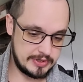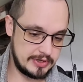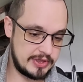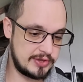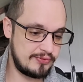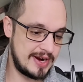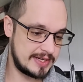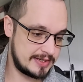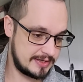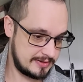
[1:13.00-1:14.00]

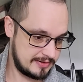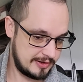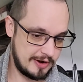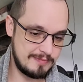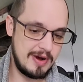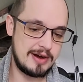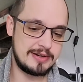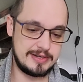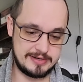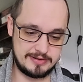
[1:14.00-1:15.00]
threat
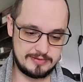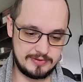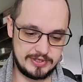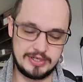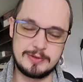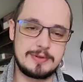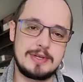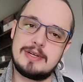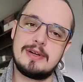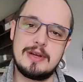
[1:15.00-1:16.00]
commander, which is
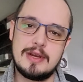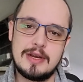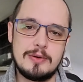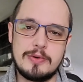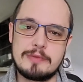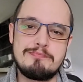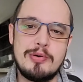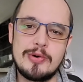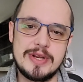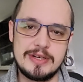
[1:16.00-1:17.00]
what a
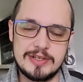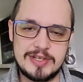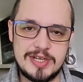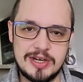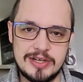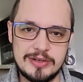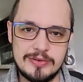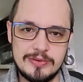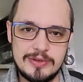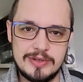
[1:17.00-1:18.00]
pointless title.
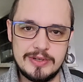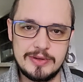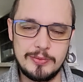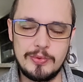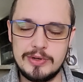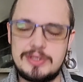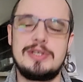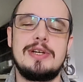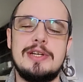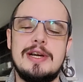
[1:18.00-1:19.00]
What
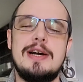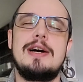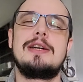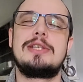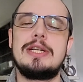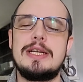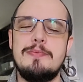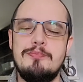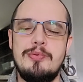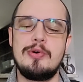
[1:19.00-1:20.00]
an utterly
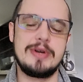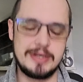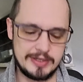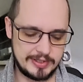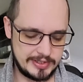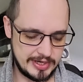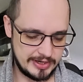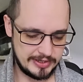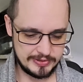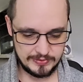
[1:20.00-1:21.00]
pointless
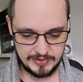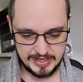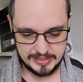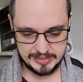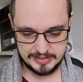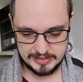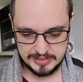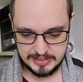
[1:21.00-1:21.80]
title that is.